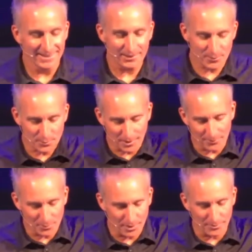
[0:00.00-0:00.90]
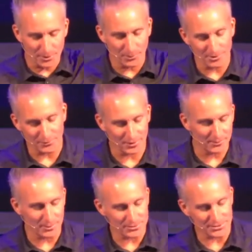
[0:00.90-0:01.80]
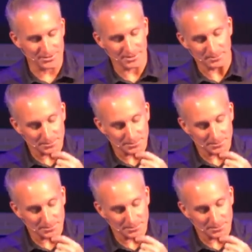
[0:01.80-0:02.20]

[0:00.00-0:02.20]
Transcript: I, would, I would probably qualify most of the time.